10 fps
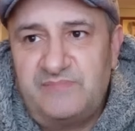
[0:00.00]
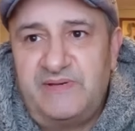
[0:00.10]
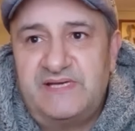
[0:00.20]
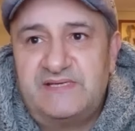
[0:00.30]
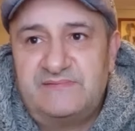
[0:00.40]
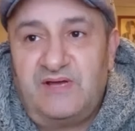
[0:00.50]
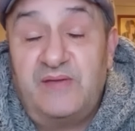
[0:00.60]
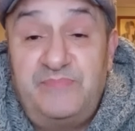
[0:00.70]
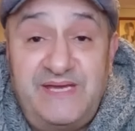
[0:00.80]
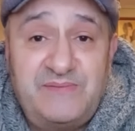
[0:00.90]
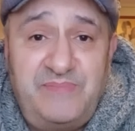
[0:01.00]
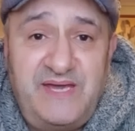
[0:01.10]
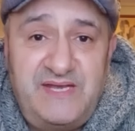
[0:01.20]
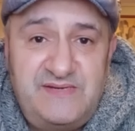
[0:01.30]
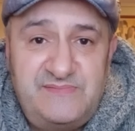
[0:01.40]
But I picked
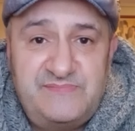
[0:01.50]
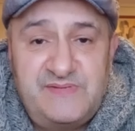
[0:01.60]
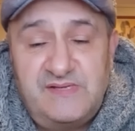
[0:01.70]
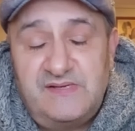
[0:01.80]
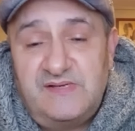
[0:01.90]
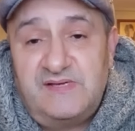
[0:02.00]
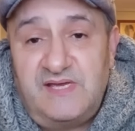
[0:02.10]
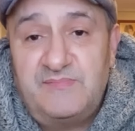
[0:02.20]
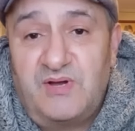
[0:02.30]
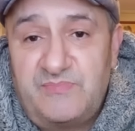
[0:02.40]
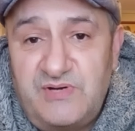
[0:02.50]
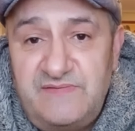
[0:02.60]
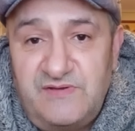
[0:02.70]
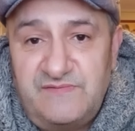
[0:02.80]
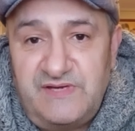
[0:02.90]
Benn in my
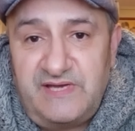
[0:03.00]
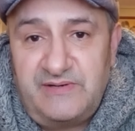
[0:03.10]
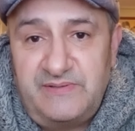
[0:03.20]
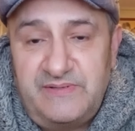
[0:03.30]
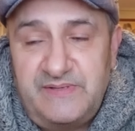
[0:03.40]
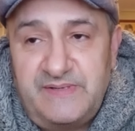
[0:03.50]
preview video.